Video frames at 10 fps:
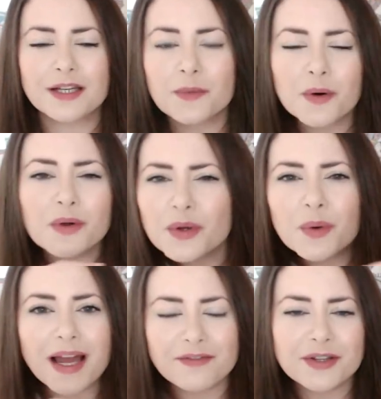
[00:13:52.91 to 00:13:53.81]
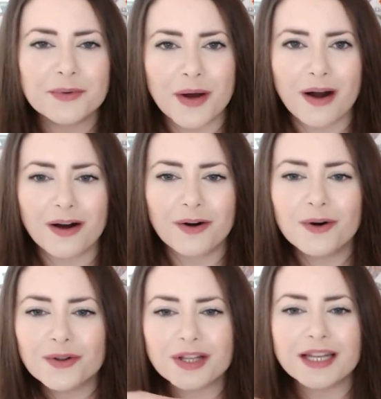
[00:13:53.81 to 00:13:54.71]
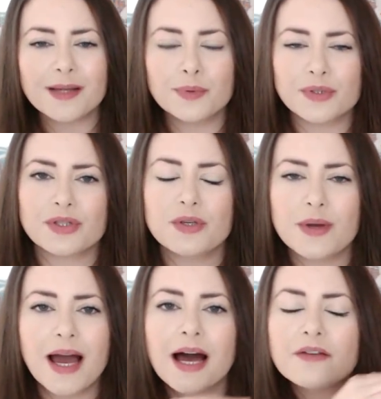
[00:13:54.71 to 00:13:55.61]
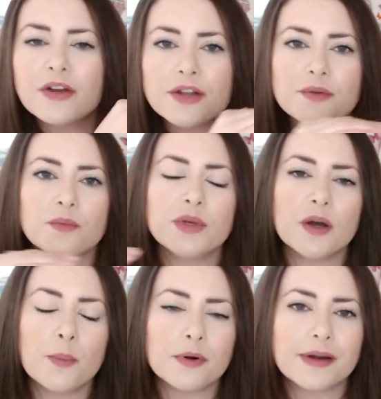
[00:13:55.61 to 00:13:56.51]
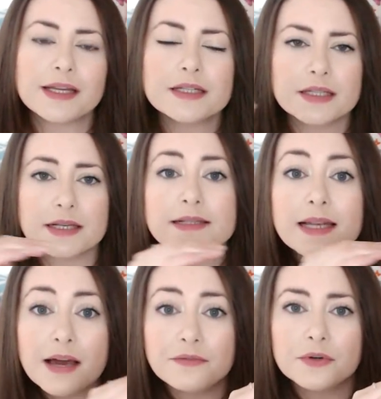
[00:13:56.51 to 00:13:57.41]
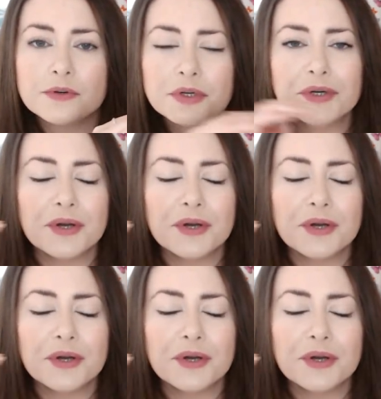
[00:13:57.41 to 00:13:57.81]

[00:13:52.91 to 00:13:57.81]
you're whatever you are, all the labels that you have, and we operate at this level